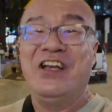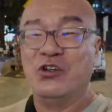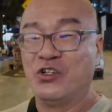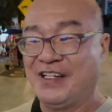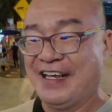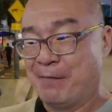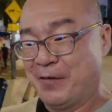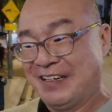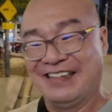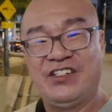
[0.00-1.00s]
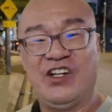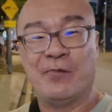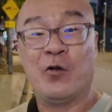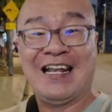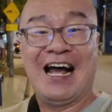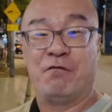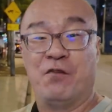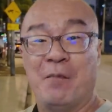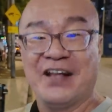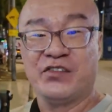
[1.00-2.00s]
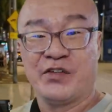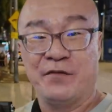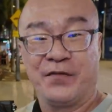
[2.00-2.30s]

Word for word: Usually I bring this GM1 out for my street